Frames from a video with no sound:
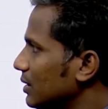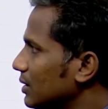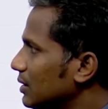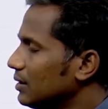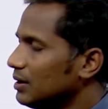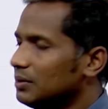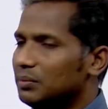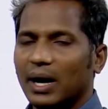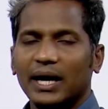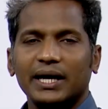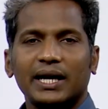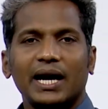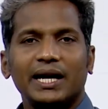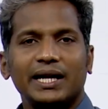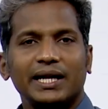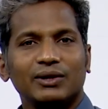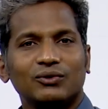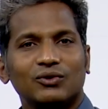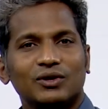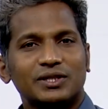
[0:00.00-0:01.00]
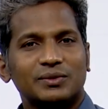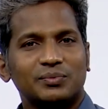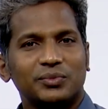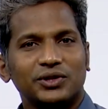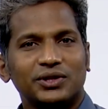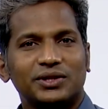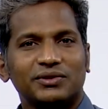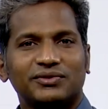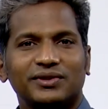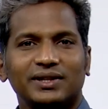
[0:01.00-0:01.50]
my writing was
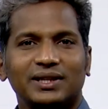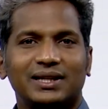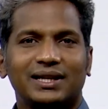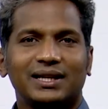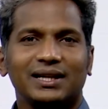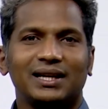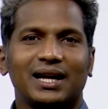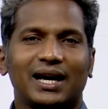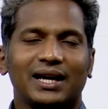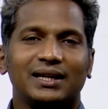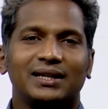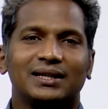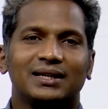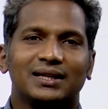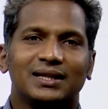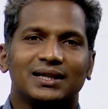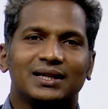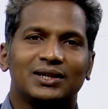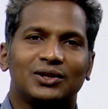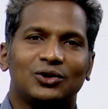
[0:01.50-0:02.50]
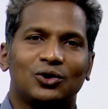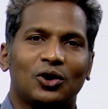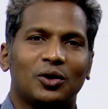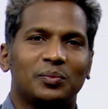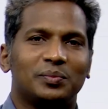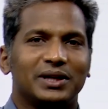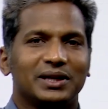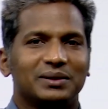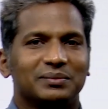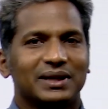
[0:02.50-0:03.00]
beautiful till I
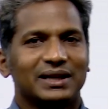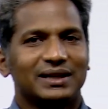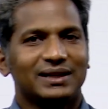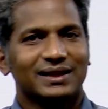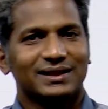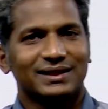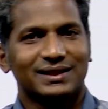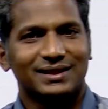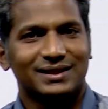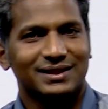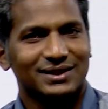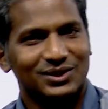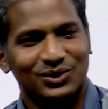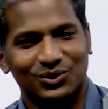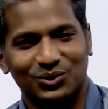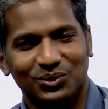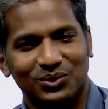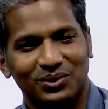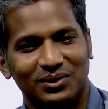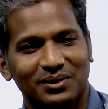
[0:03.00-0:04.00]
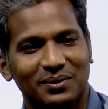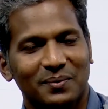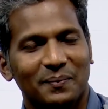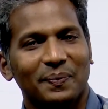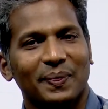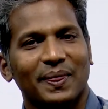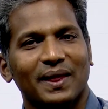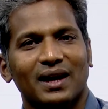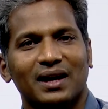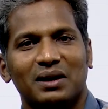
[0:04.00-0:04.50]
topped in my 10th school,
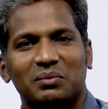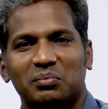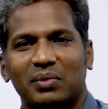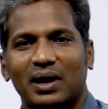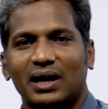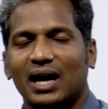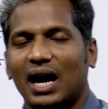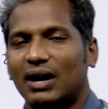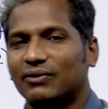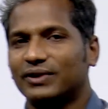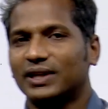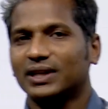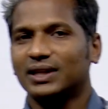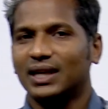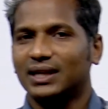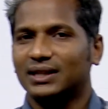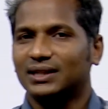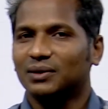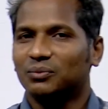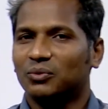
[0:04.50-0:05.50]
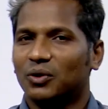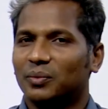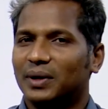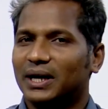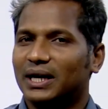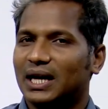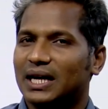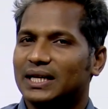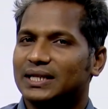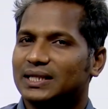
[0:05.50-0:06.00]
but after that the
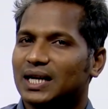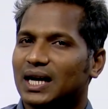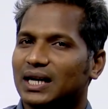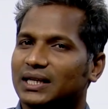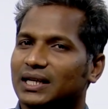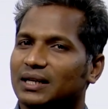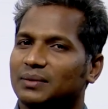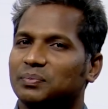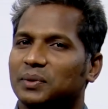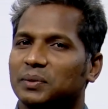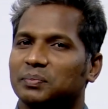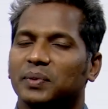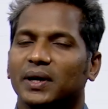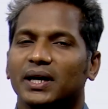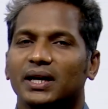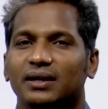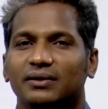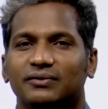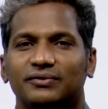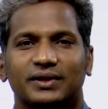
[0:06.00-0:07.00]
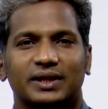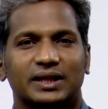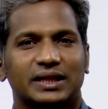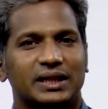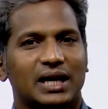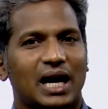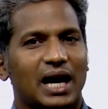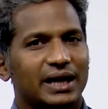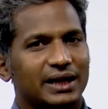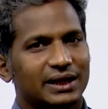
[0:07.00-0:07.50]
moment I started preparing for
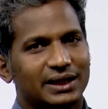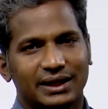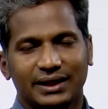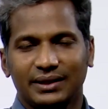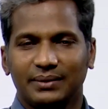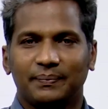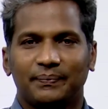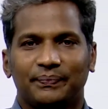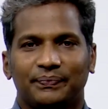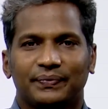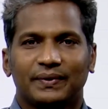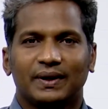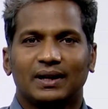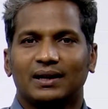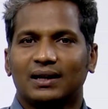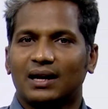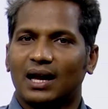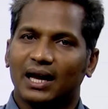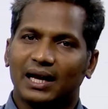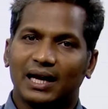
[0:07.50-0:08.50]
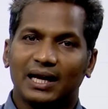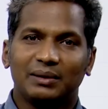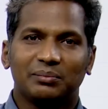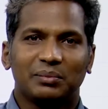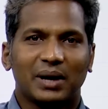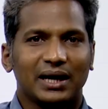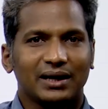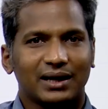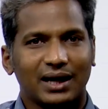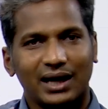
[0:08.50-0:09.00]
IIT, again
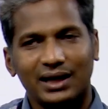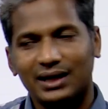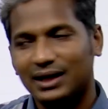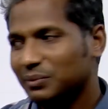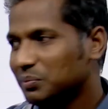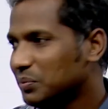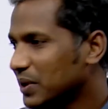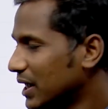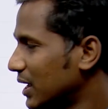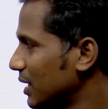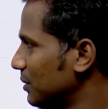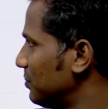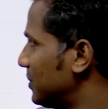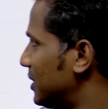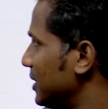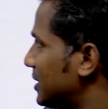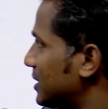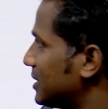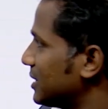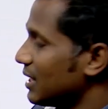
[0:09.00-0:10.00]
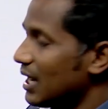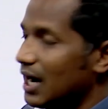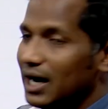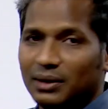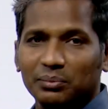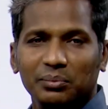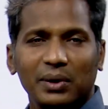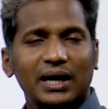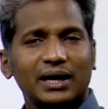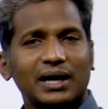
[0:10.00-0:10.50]
my writing became this,
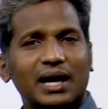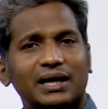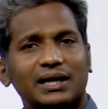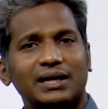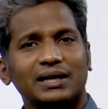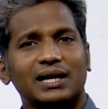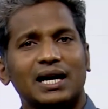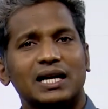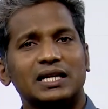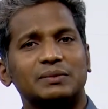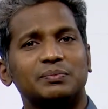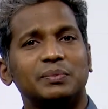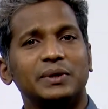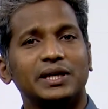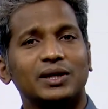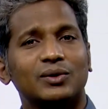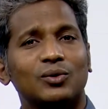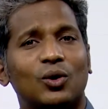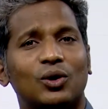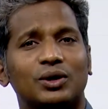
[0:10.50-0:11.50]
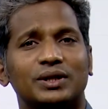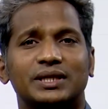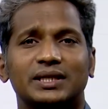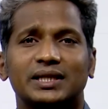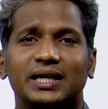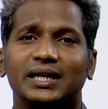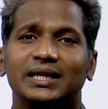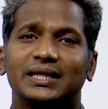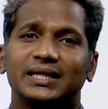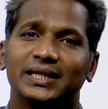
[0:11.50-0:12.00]
and my writing has been
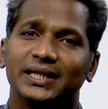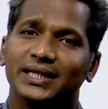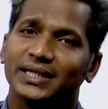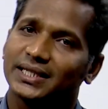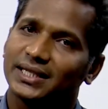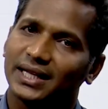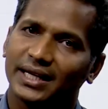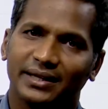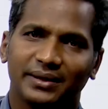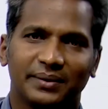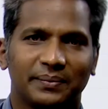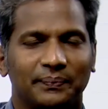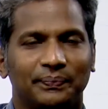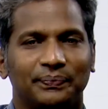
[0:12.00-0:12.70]
constant since then